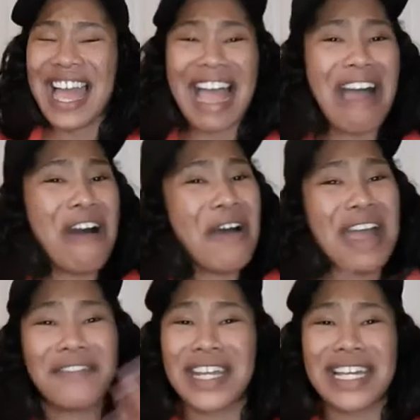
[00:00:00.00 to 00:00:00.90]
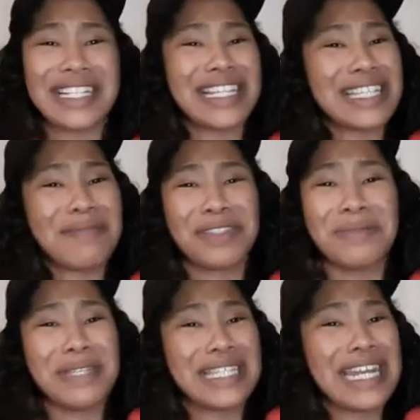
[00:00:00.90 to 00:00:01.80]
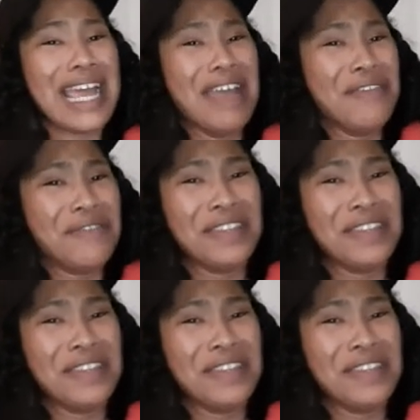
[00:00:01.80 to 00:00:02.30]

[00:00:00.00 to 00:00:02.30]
I don't have nothing because I'm too busy laughing.